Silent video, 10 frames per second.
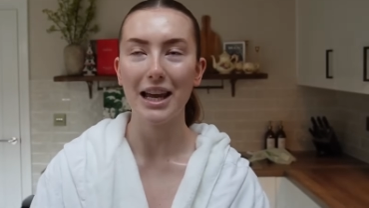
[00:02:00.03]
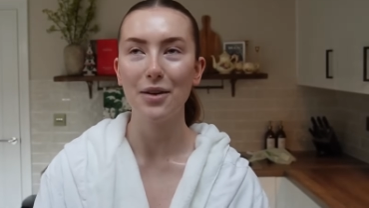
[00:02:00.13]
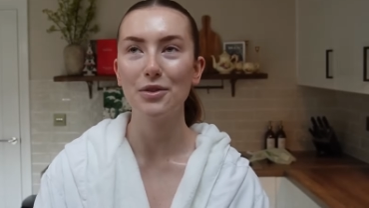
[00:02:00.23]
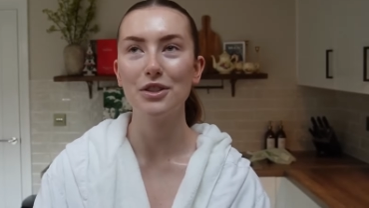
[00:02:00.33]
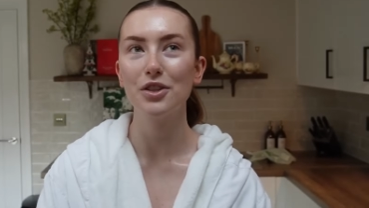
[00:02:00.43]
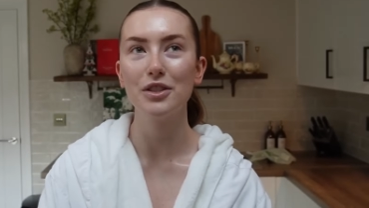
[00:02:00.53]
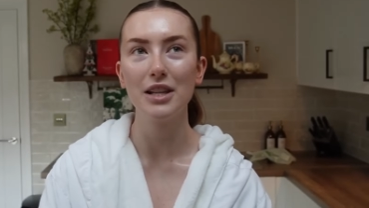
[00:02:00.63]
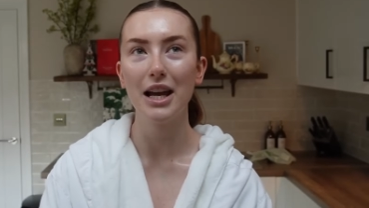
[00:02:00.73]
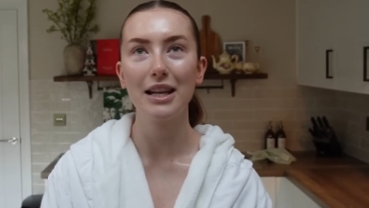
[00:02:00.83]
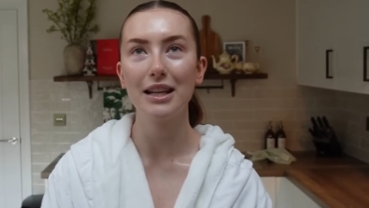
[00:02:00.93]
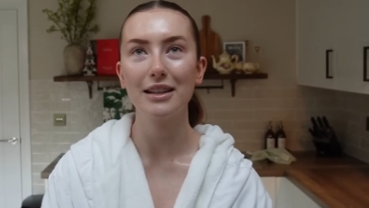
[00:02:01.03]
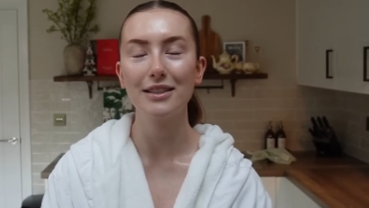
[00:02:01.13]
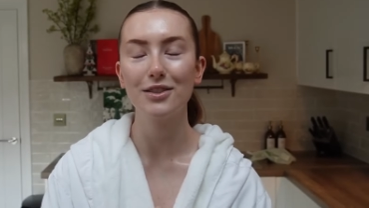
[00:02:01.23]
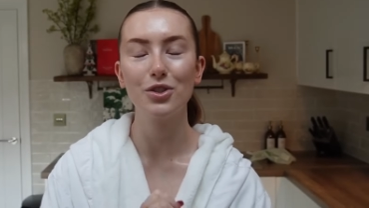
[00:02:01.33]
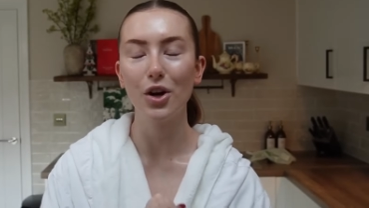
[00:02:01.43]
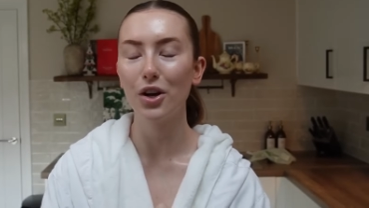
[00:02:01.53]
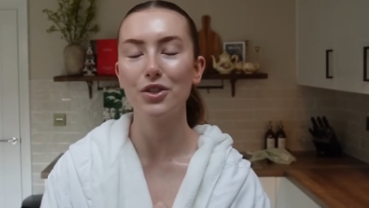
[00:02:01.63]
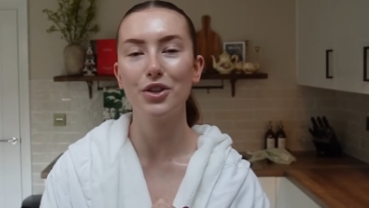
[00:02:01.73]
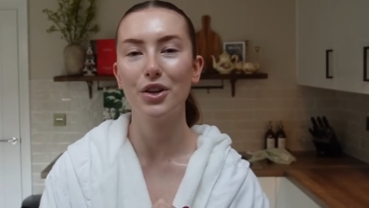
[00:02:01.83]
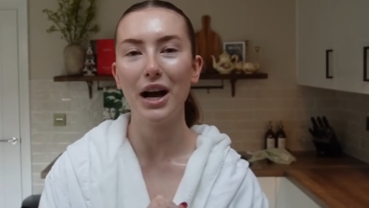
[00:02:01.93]
It was just like
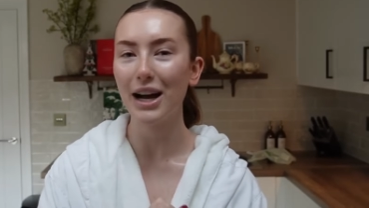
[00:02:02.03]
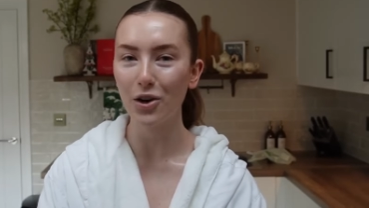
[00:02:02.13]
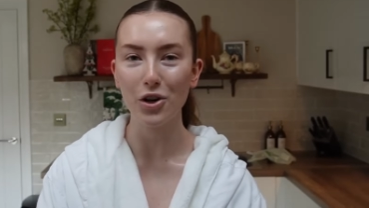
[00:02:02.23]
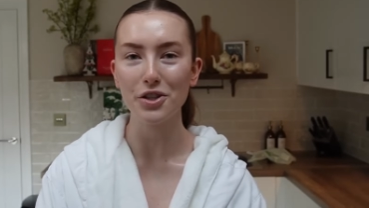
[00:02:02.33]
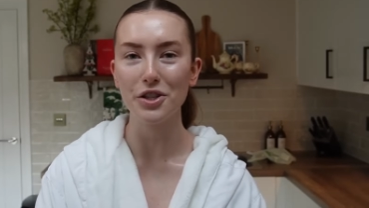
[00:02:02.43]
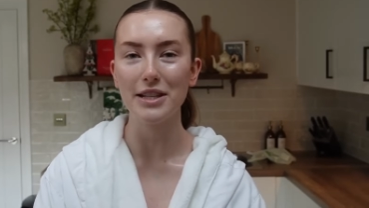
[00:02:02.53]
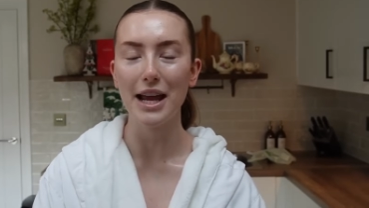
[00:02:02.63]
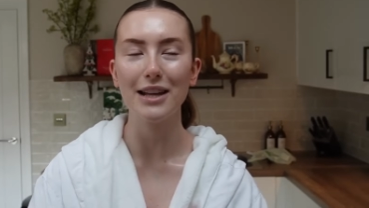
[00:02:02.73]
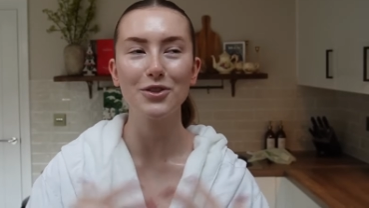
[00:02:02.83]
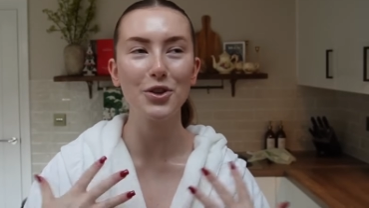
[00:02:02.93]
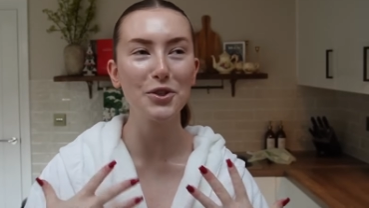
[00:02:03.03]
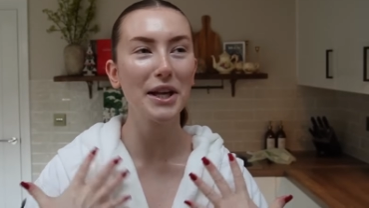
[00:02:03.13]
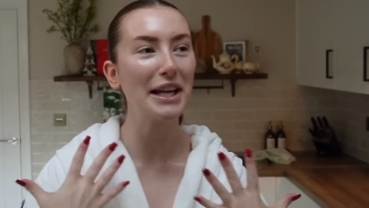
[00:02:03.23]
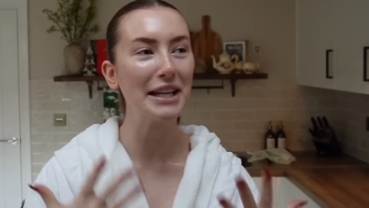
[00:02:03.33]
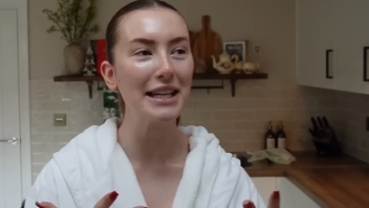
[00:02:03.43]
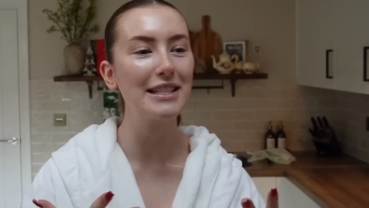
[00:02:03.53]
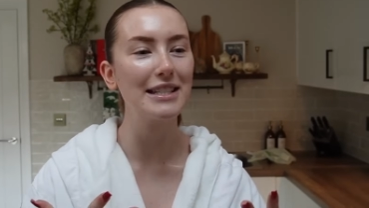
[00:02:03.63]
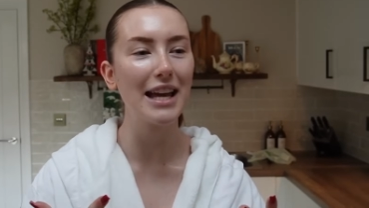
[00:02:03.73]
such a gorgeous day and such like a needed